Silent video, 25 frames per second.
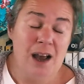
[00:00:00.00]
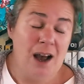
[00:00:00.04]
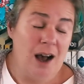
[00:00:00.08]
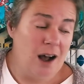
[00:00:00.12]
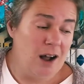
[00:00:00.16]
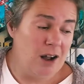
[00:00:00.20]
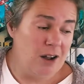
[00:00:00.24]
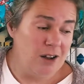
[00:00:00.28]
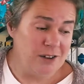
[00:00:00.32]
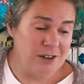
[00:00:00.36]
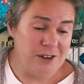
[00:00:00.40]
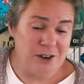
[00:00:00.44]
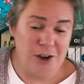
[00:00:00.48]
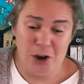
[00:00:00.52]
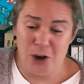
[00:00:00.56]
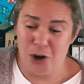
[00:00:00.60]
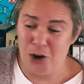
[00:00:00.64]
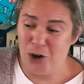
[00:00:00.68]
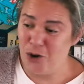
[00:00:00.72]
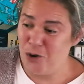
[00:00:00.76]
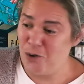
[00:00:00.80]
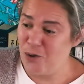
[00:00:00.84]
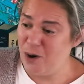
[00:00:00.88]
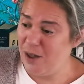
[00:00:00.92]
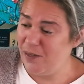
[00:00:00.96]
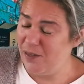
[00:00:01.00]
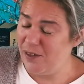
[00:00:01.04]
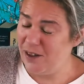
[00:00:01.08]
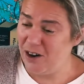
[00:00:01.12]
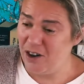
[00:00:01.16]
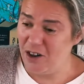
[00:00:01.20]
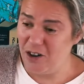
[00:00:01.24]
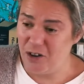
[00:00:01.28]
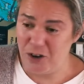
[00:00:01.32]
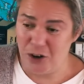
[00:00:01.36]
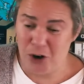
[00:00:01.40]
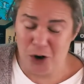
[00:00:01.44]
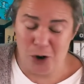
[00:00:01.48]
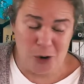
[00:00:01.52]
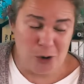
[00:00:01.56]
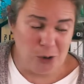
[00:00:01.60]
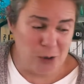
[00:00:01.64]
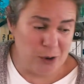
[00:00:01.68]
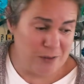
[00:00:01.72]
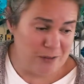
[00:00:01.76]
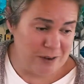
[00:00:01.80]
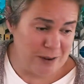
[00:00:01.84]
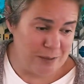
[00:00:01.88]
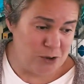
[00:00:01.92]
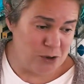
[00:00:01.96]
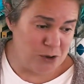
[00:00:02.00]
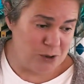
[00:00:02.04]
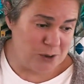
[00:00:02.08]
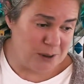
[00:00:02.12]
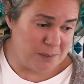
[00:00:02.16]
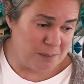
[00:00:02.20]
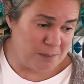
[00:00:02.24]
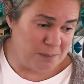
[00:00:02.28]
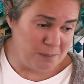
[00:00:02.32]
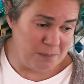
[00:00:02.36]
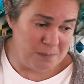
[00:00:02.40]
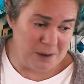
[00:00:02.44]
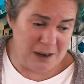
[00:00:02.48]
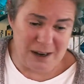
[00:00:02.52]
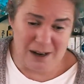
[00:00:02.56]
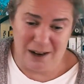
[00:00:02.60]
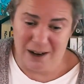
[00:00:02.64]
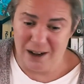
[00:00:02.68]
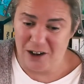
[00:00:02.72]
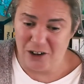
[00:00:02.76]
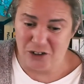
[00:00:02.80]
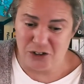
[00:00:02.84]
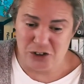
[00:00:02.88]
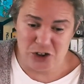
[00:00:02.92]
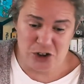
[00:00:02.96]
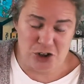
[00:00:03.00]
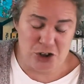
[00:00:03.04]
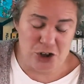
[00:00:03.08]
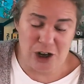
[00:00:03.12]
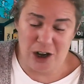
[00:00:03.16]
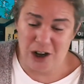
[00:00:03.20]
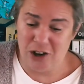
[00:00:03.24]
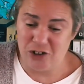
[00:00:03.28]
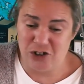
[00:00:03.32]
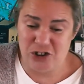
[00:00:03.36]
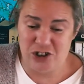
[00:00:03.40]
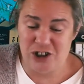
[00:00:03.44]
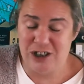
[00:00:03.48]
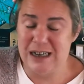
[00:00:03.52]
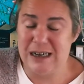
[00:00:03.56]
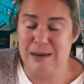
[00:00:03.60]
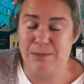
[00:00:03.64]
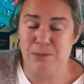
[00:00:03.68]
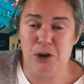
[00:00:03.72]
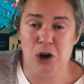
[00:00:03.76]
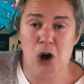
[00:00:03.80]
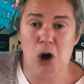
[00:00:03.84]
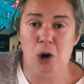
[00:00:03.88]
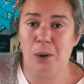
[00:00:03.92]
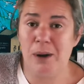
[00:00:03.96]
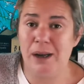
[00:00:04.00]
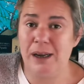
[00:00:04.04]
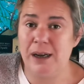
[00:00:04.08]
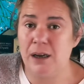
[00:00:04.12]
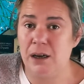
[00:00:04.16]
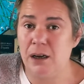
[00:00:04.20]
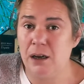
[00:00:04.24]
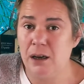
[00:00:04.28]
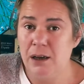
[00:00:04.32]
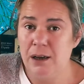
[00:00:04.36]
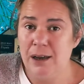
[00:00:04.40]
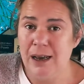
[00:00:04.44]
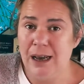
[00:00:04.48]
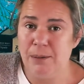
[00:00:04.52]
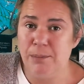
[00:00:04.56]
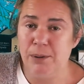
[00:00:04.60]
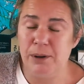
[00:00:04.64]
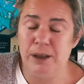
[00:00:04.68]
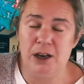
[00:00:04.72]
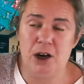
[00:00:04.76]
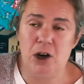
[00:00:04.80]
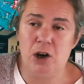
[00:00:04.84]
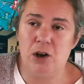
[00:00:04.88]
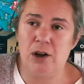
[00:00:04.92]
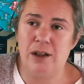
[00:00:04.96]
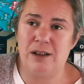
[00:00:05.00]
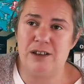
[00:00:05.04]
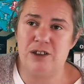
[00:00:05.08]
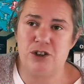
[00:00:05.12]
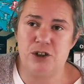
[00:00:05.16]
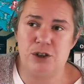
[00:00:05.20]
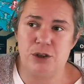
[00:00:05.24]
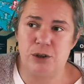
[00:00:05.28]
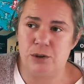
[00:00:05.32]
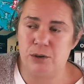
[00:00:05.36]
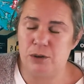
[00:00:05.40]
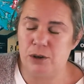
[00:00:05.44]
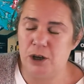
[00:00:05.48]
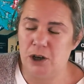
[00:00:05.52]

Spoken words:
I'll go, and then I'll go if I'm doing, I'll just keep going and be like, oh, that's 2.